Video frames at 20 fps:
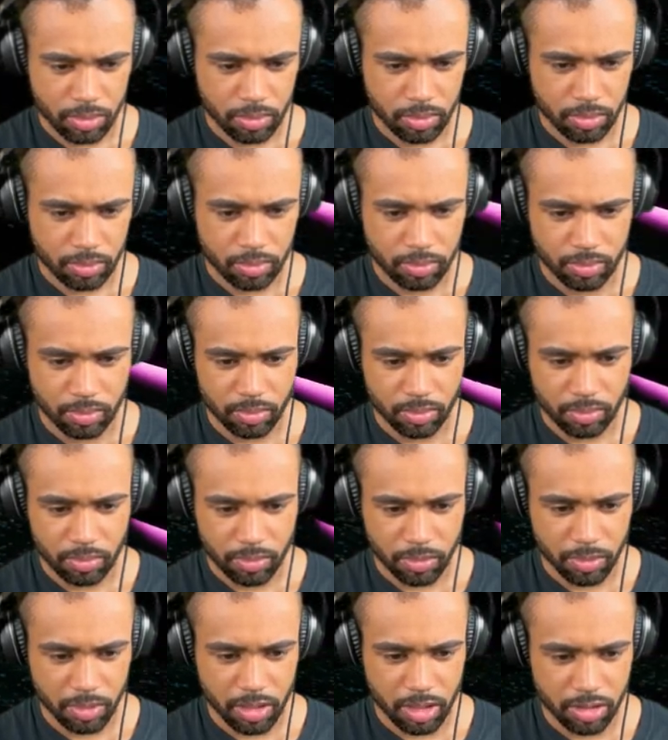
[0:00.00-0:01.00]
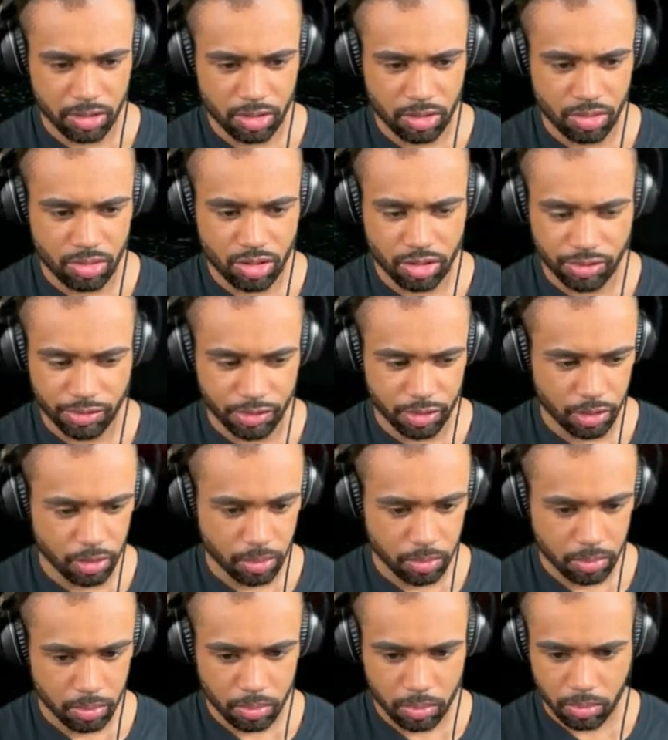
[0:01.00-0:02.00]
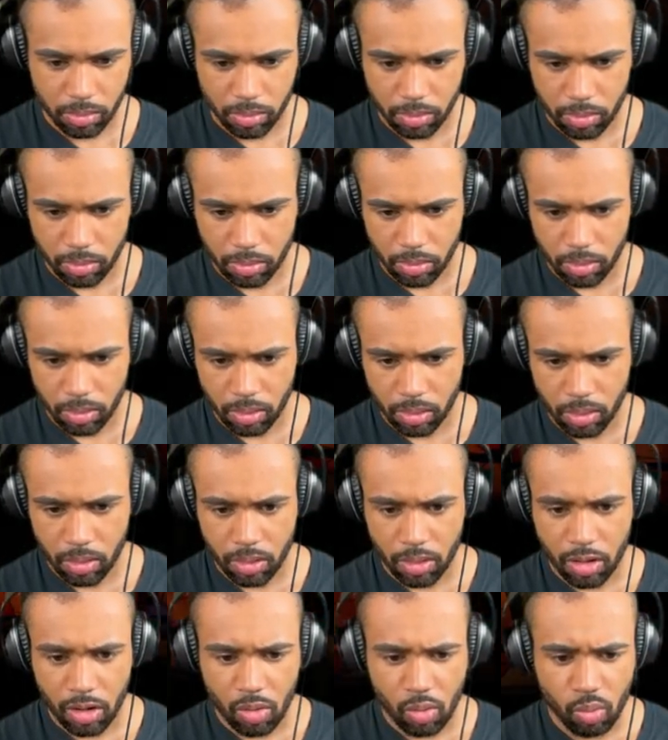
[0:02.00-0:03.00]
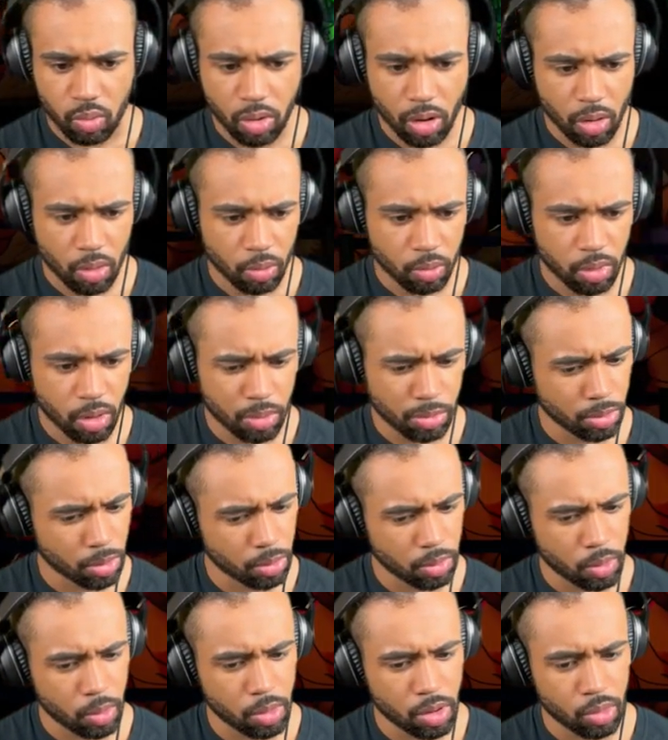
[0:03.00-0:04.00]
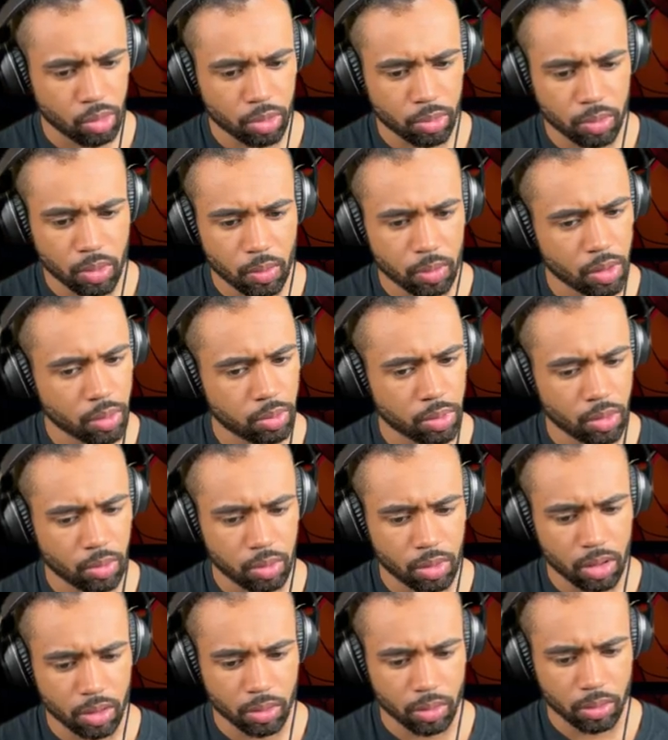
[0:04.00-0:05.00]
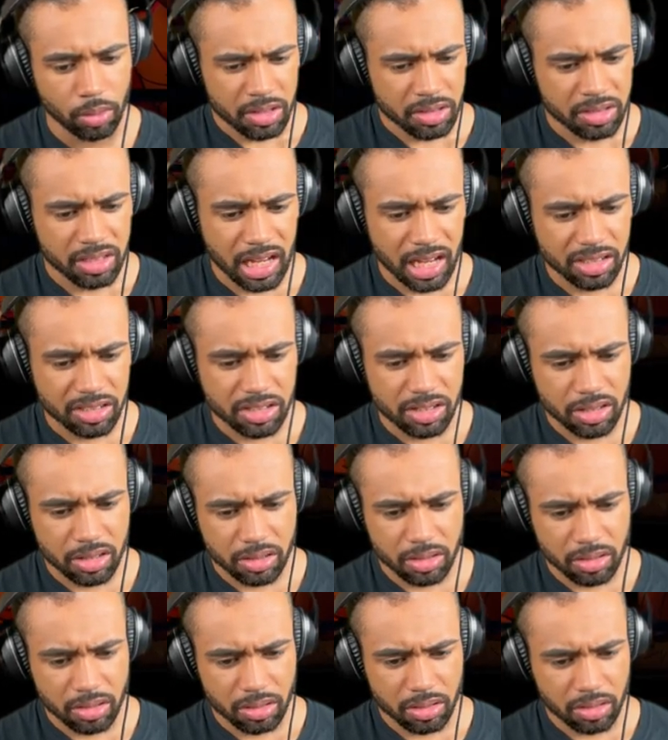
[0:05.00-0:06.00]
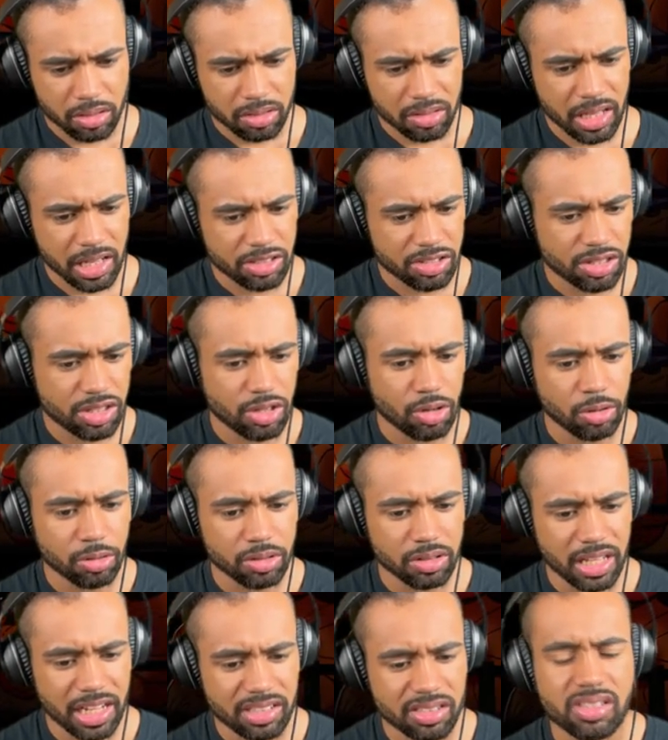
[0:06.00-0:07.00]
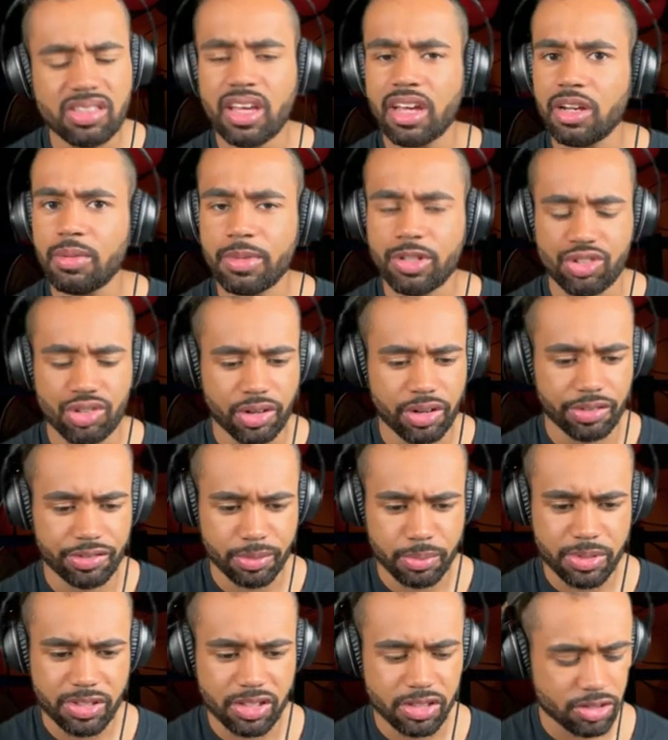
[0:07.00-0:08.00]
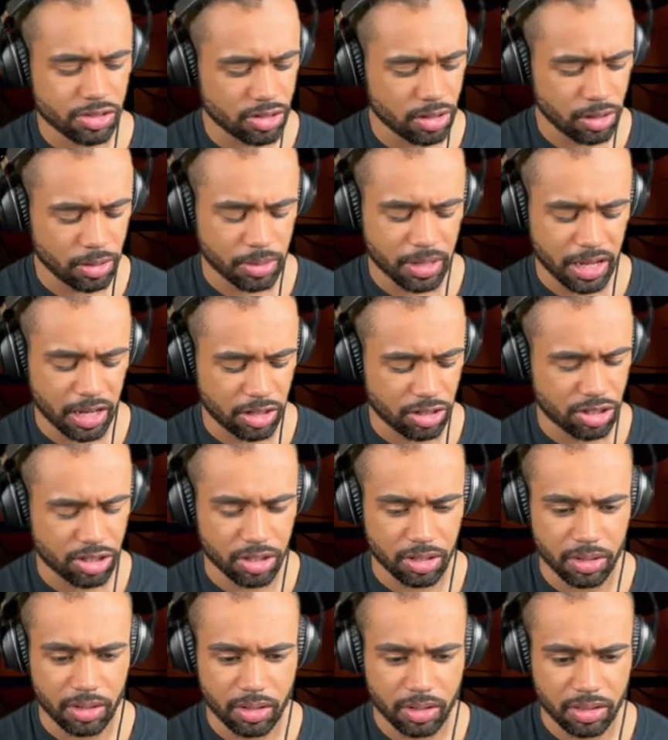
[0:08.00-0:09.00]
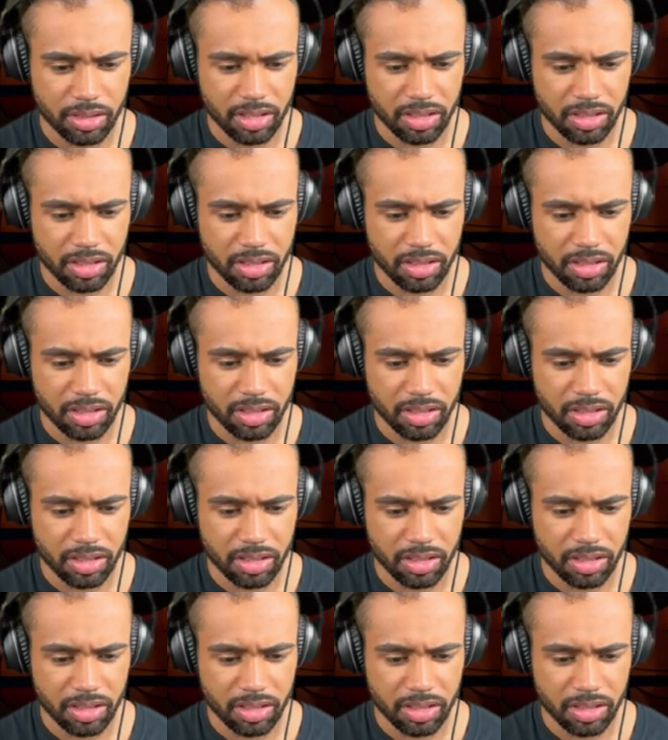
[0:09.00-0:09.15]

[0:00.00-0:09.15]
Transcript: Hmm. Okay, so you just follow... Whoa, whoa, whoa, whoa, whoa, whoa, whoa, whoa, whoa. That's... That's the old... That's the animatronic from Sister Location. The,